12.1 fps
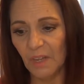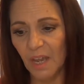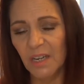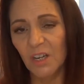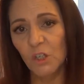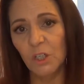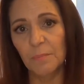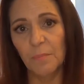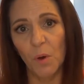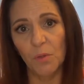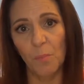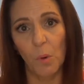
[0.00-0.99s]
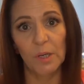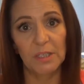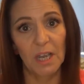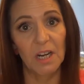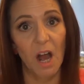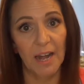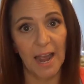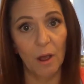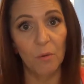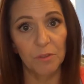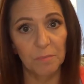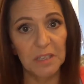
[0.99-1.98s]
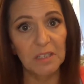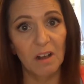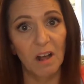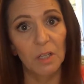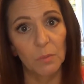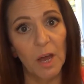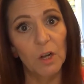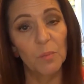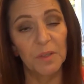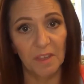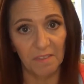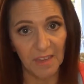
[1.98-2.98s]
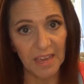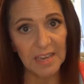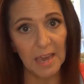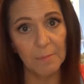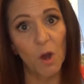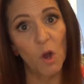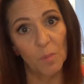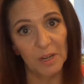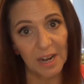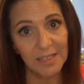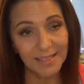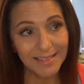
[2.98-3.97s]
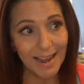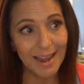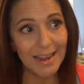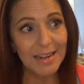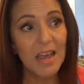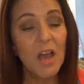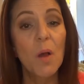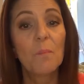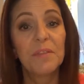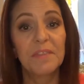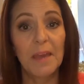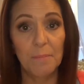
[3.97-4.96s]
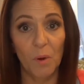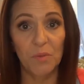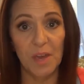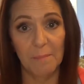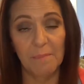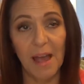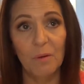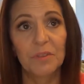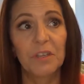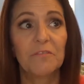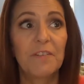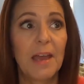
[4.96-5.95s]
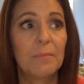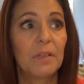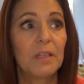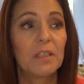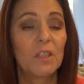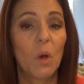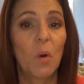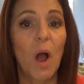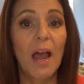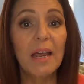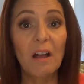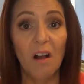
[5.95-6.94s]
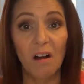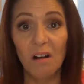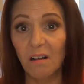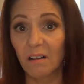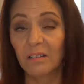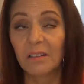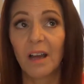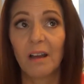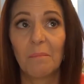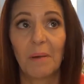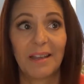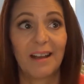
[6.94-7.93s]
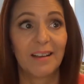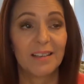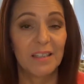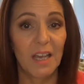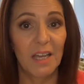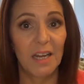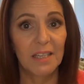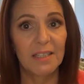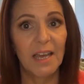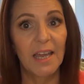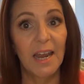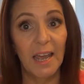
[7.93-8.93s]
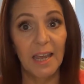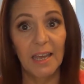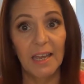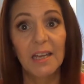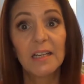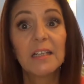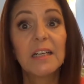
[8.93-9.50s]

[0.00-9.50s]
Initially, both boys had gone out with me to Colorado, but then they came home and I stayed, but they both came back with their families. So I called my youngest son and said, hey,